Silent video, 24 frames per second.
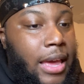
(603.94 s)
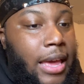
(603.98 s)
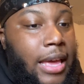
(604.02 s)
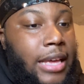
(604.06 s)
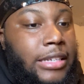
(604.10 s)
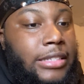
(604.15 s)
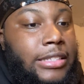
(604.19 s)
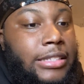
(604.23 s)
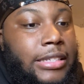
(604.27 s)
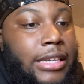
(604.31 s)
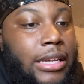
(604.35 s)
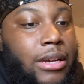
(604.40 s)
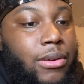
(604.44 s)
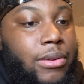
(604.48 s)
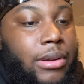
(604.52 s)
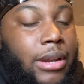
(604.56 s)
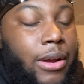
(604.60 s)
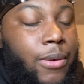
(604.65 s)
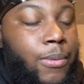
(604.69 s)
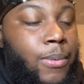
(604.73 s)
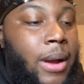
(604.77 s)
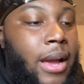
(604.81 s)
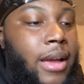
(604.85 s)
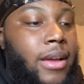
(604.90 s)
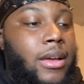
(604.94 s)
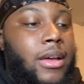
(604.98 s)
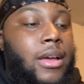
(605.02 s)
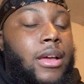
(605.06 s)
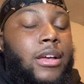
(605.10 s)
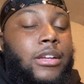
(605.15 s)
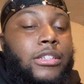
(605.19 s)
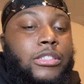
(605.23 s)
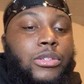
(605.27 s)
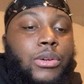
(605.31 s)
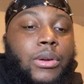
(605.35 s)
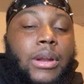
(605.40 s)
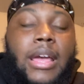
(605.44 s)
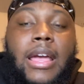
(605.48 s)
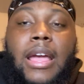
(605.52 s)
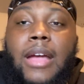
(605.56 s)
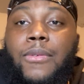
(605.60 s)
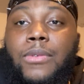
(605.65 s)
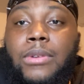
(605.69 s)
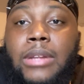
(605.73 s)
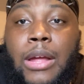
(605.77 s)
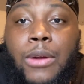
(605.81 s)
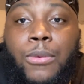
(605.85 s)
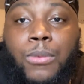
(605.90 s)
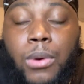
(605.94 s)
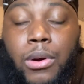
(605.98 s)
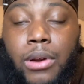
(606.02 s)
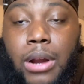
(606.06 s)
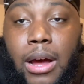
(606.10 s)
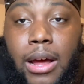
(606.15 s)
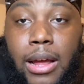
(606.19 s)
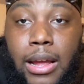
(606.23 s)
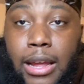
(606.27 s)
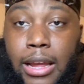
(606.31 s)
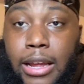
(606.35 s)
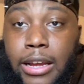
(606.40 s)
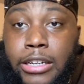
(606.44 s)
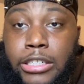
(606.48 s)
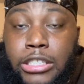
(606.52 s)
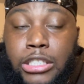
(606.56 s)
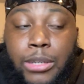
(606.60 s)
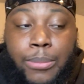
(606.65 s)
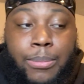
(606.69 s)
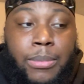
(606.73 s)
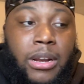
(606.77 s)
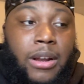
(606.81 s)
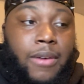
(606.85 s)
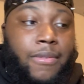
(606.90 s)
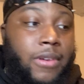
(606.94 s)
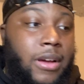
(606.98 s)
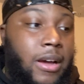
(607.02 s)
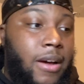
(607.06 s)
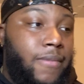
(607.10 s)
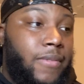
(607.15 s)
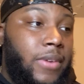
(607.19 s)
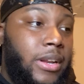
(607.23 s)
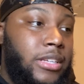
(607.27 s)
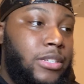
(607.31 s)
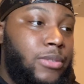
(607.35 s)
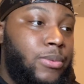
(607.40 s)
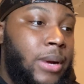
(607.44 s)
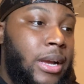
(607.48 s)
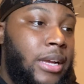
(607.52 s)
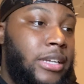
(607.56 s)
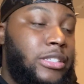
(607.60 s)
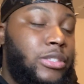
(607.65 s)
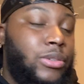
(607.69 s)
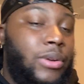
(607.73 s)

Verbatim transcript: and sealed it, right? So they, they wrote out an instrument of covenants, right?